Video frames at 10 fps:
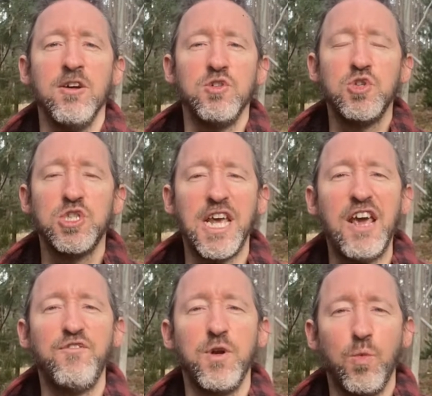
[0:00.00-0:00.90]
You see
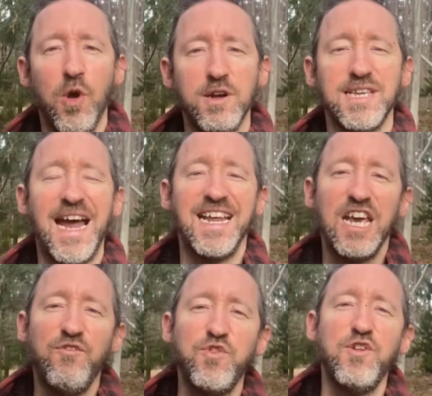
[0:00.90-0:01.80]
if it works, and
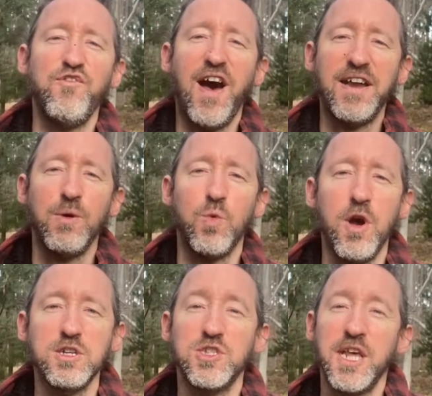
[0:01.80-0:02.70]
if you find it
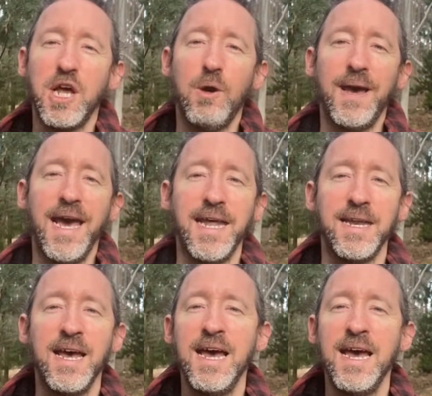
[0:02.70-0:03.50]
works, then go ahead.